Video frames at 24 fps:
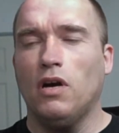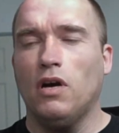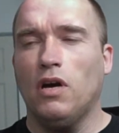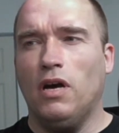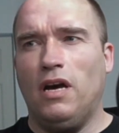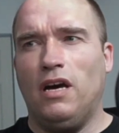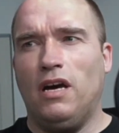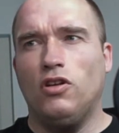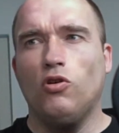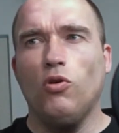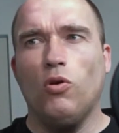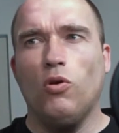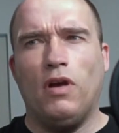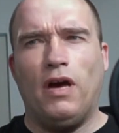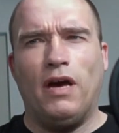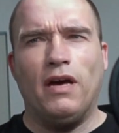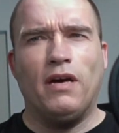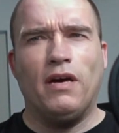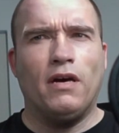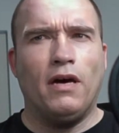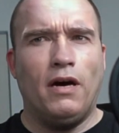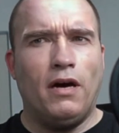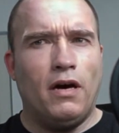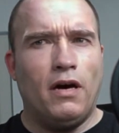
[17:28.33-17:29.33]
and do like
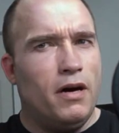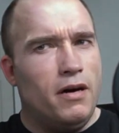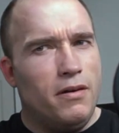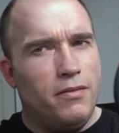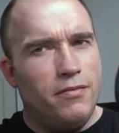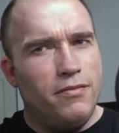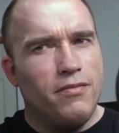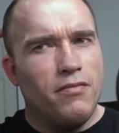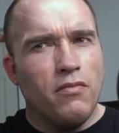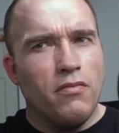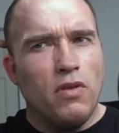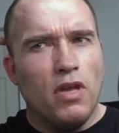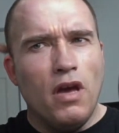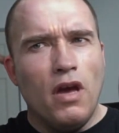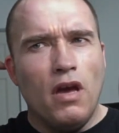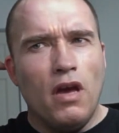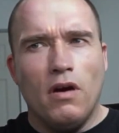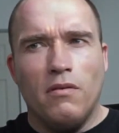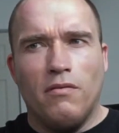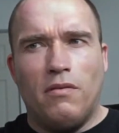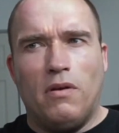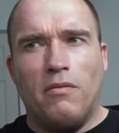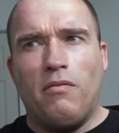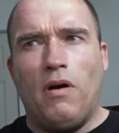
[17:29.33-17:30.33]
my
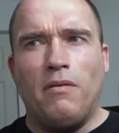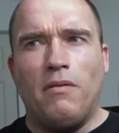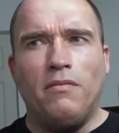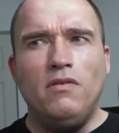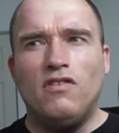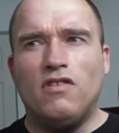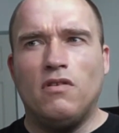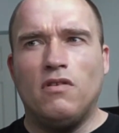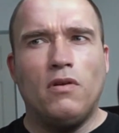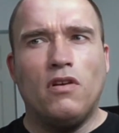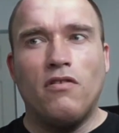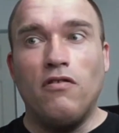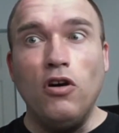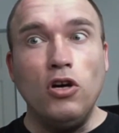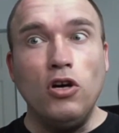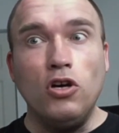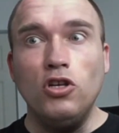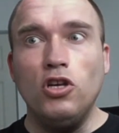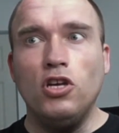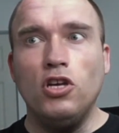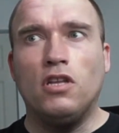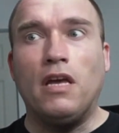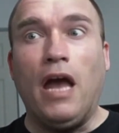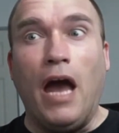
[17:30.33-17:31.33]
problem is I'm not very good
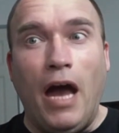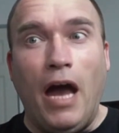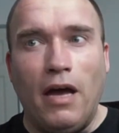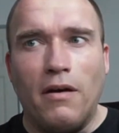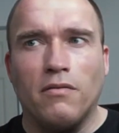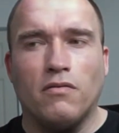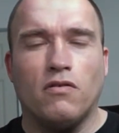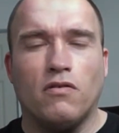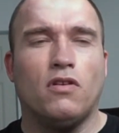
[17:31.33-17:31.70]
at games.